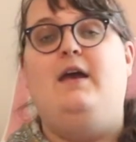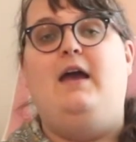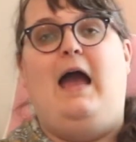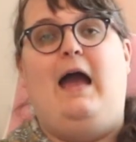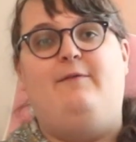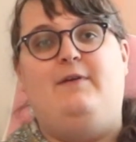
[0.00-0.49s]

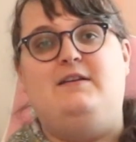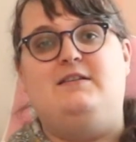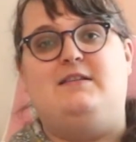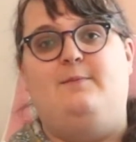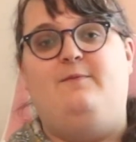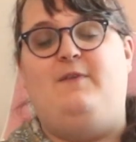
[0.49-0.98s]
having
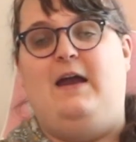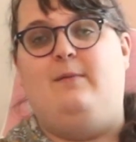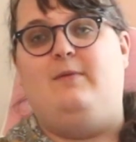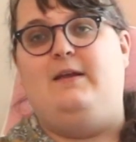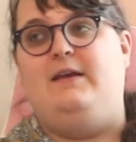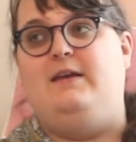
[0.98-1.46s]
some
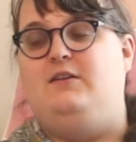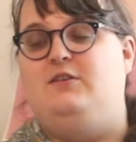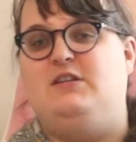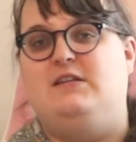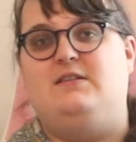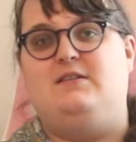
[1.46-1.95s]
family
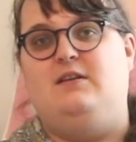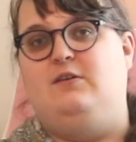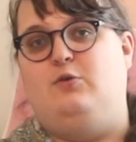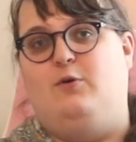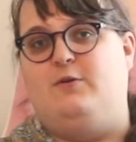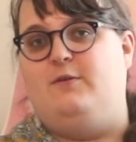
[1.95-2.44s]
just
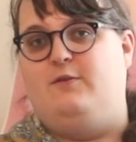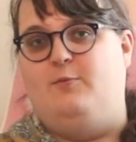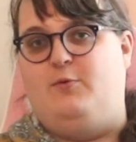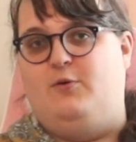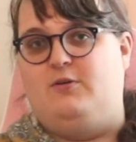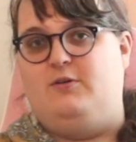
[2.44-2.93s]
north of the
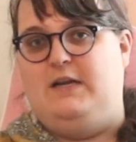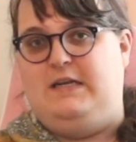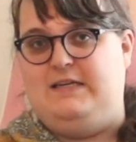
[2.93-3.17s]
border in